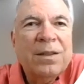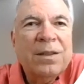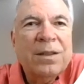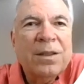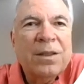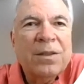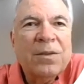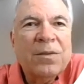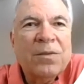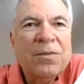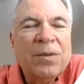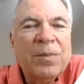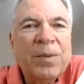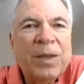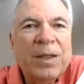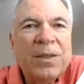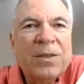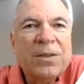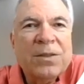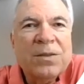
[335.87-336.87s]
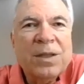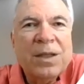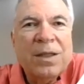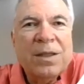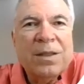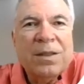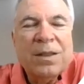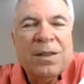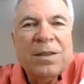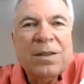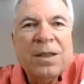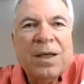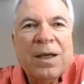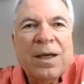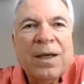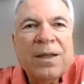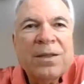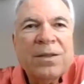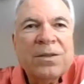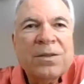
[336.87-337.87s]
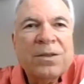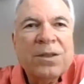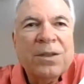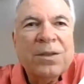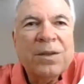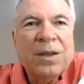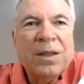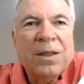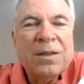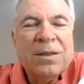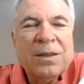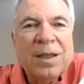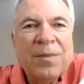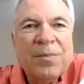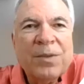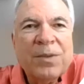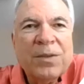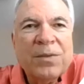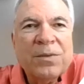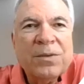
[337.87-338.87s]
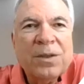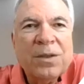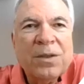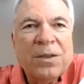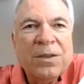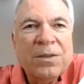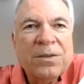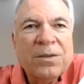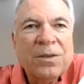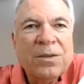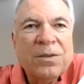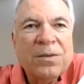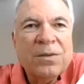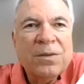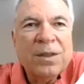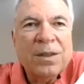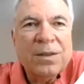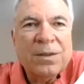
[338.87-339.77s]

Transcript: The other three patients that he did died, so he stopped doing heart surgery.